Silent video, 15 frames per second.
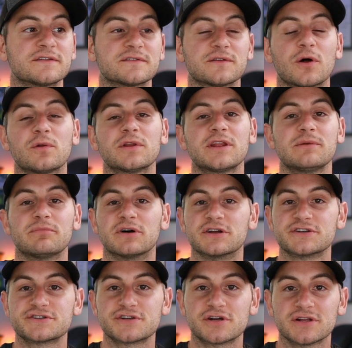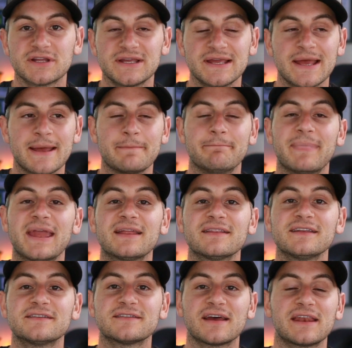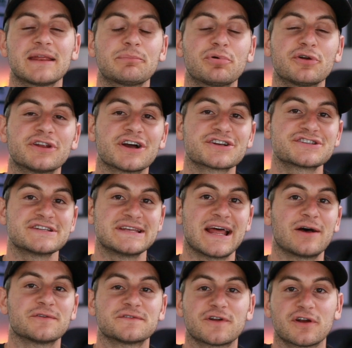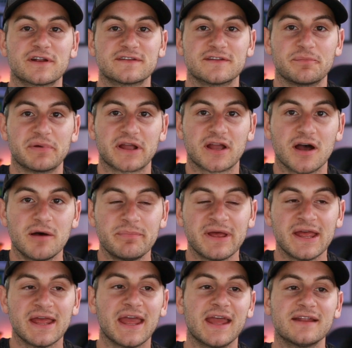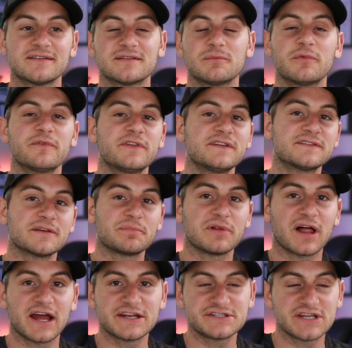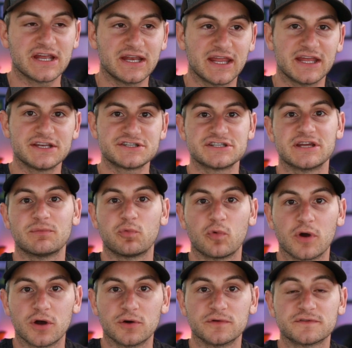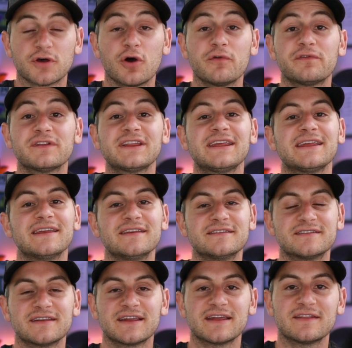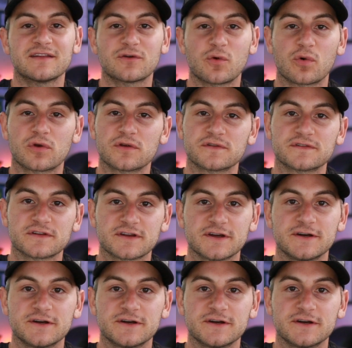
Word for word: slowly but surely, mainly citing production now starting to pick up and some of the supply chain and chip woes hopefully easing in the quarters to